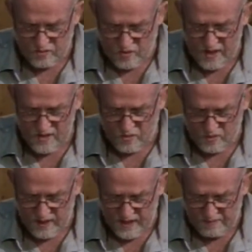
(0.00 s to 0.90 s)
run or
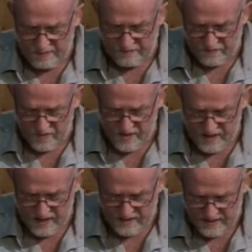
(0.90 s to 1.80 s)
labor for
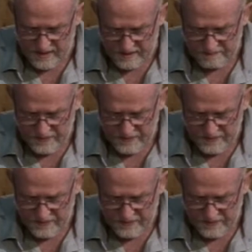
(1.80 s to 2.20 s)
nothing,